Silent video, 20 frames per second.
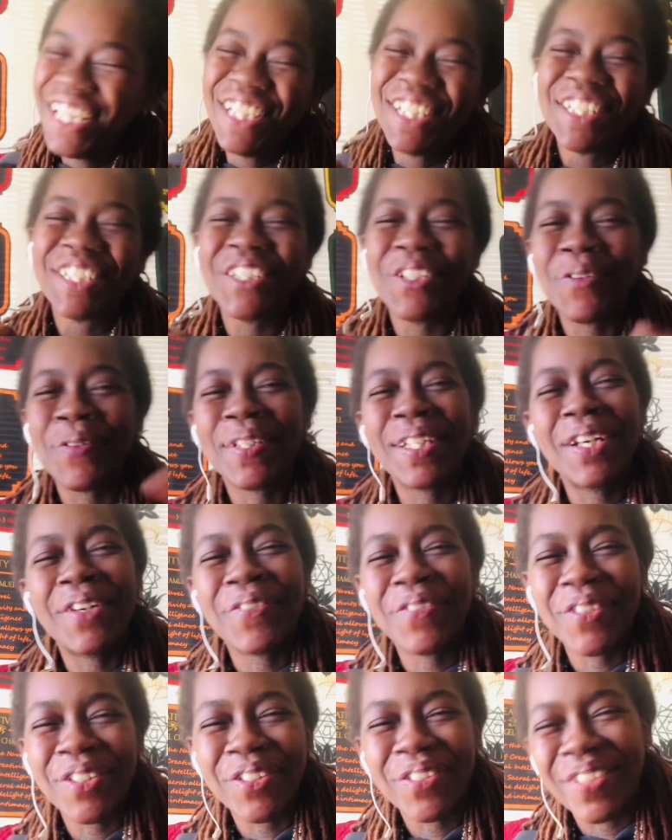So without
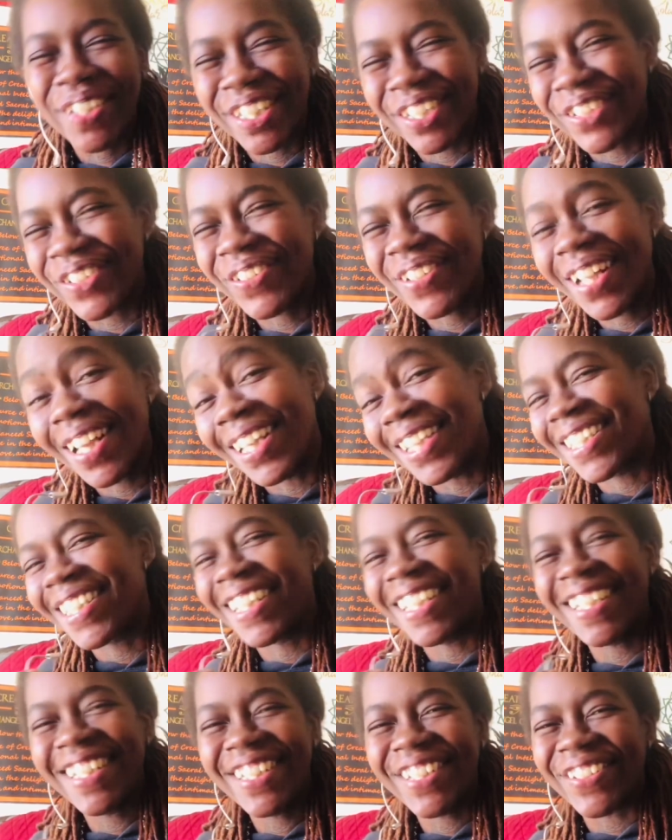further ado, let's
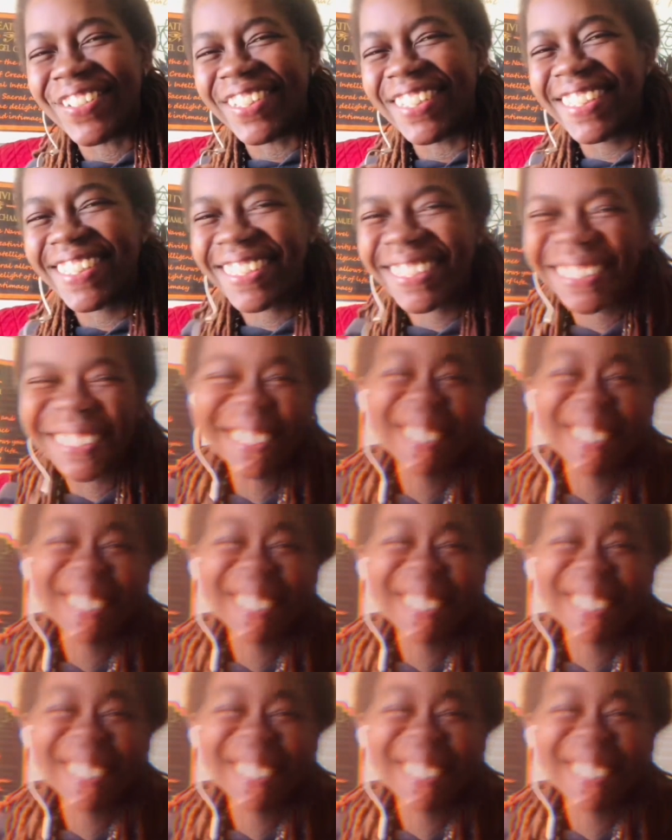get into it.